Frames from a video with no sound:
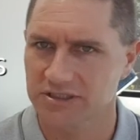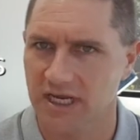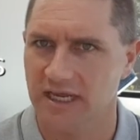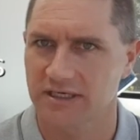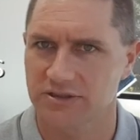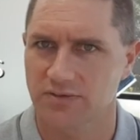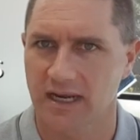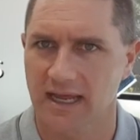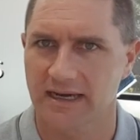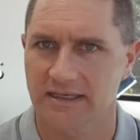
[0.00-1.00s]
change
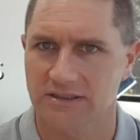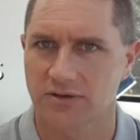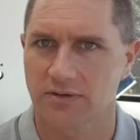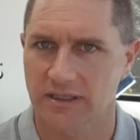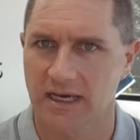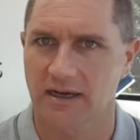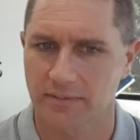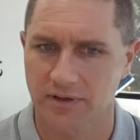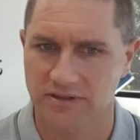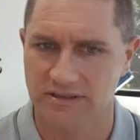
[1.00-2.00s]
relating to a younger
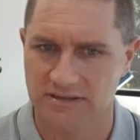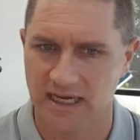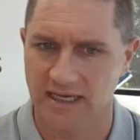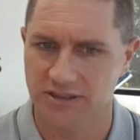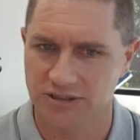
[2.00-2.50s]
person's age.